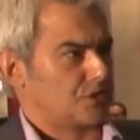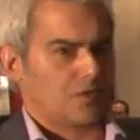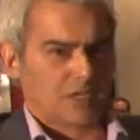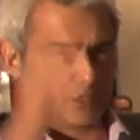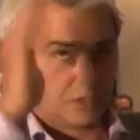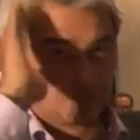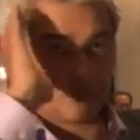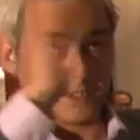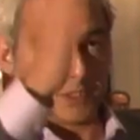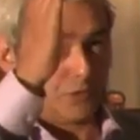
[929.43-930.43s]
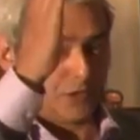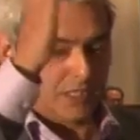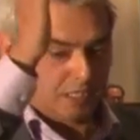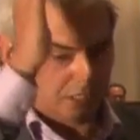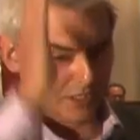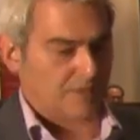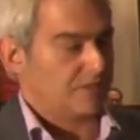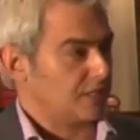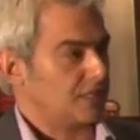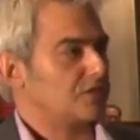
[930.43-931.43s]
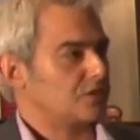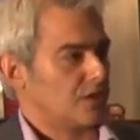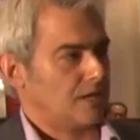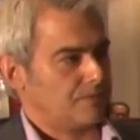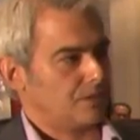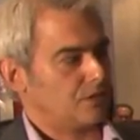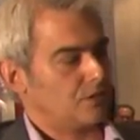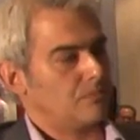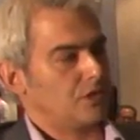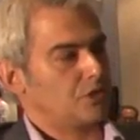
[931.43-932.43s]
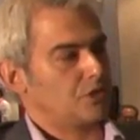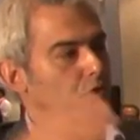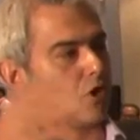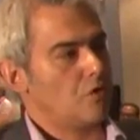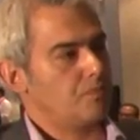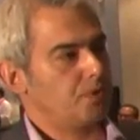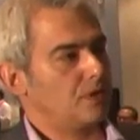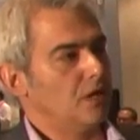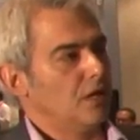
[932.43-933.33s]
right, because when you say this, everything needs to happen to much more open,